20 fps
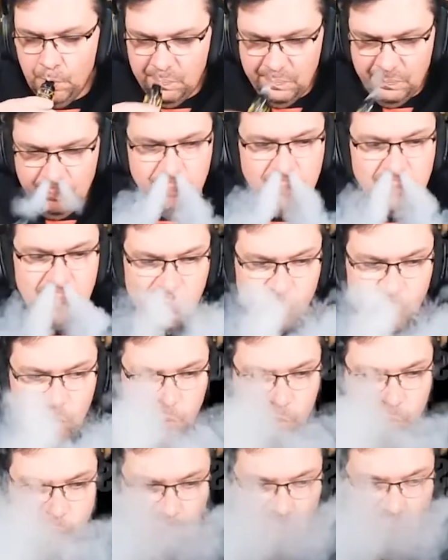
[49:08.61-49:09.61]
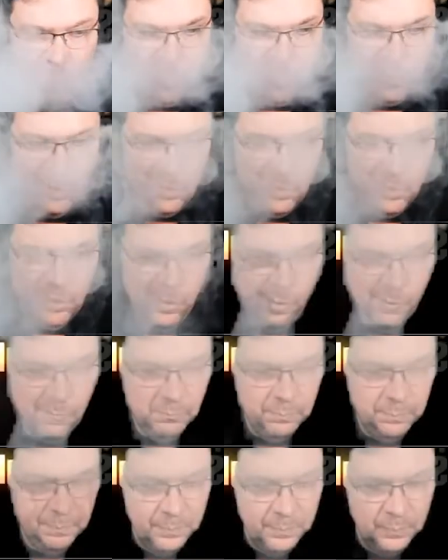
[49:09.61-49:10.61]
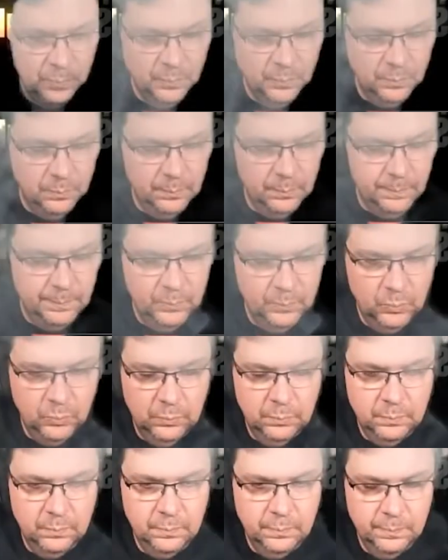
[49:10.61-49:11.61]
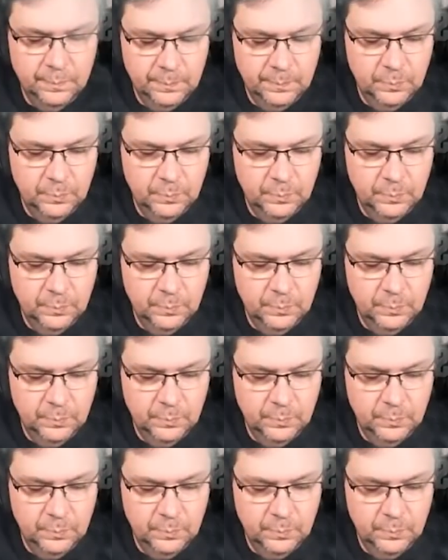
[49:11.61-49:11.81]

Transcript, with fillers: so the jaw, from the back of the jaw,